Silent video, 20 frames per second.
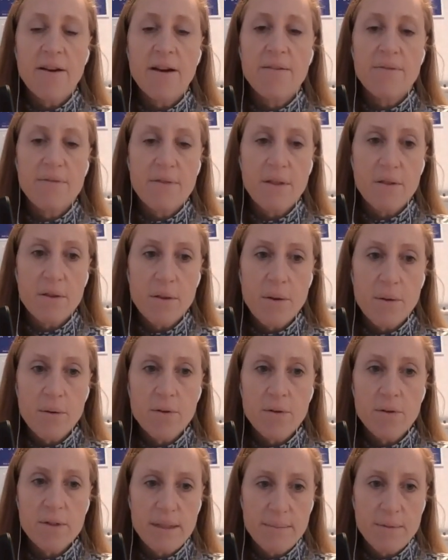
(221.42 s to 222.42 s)
of the
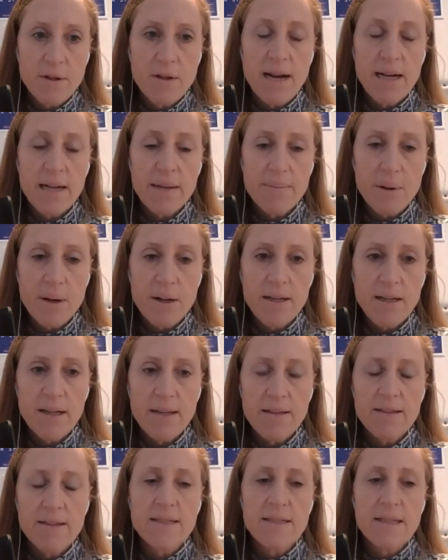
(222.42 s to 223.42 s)
local Democratic Party,
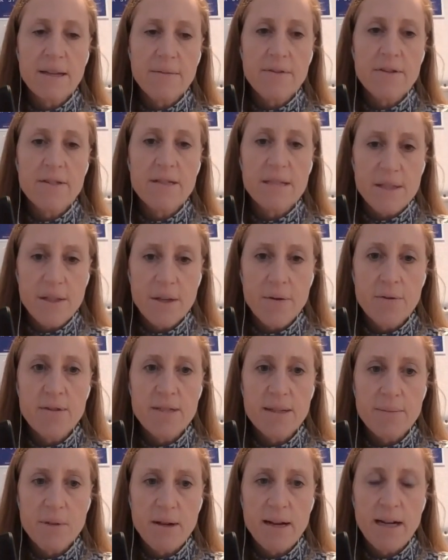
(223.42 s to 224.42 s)
the San Francisco
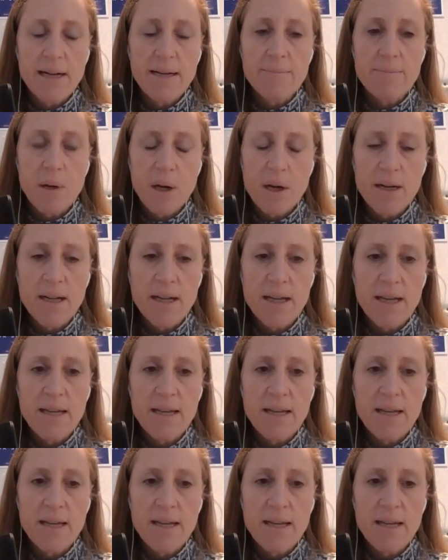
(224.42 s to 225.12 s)
Democratic Party.